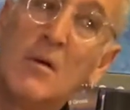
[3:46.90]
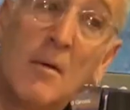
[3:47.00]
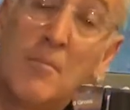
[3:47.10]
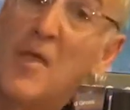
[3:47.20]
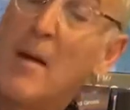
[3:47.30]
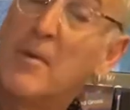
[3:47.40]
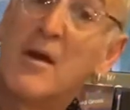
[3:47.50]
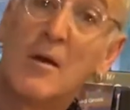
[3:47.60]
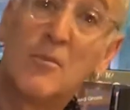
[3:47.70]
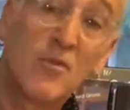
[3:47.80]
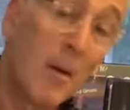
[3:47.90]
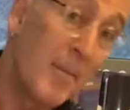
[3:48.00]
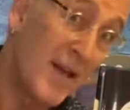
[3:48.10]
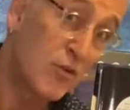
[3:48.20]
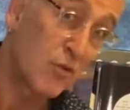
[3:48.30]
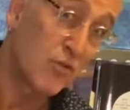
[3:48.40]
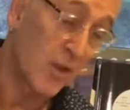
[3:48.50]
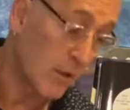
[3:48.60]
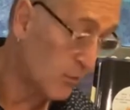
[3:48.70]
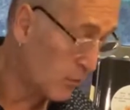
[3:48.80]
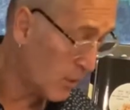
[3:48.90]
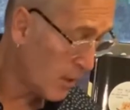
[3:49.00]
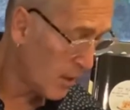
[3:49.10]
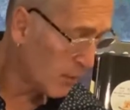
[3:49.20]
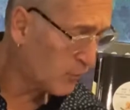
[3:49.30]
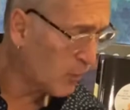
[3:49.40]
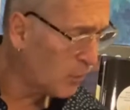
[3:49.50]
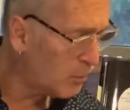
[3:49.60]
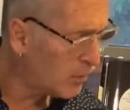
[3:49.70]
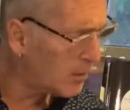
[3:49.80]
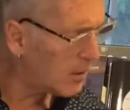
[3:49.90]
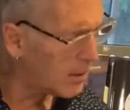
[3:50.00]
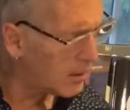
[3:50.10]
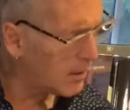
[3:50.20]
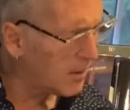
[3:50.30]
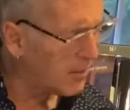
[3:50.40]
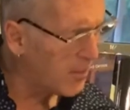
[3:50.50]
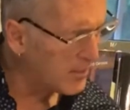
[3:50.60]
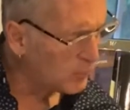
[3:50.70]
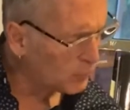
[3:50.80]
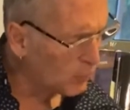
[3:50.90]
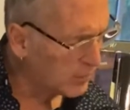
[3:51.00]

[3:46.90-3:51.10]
That becomes a major 6. So then you start